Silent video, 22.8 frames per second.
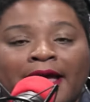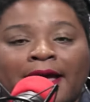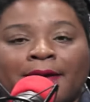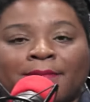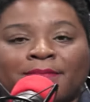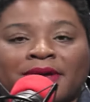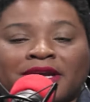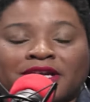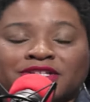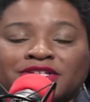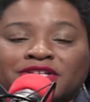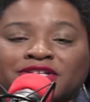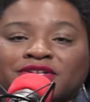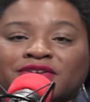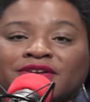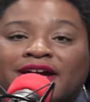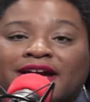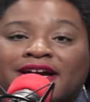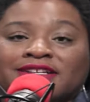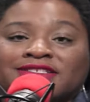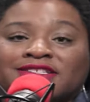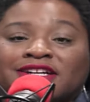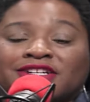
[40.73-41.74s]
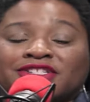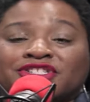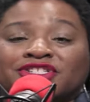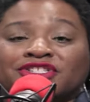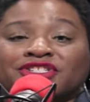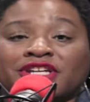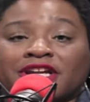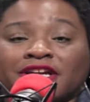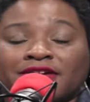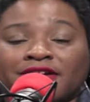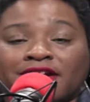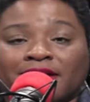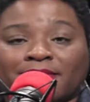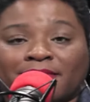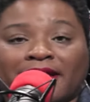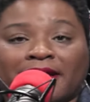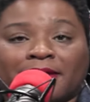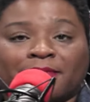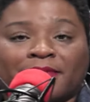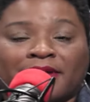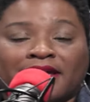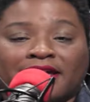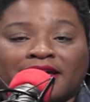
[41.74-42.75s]
Make sure you guys are sharing my
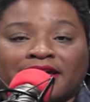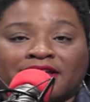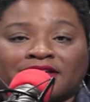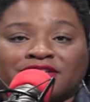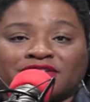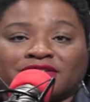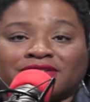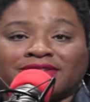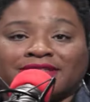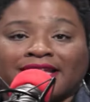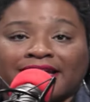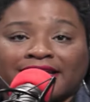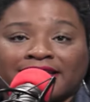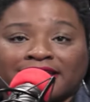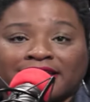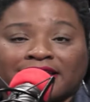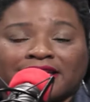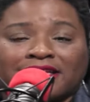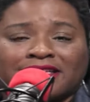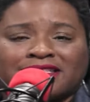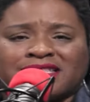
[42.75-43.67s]
page, liking,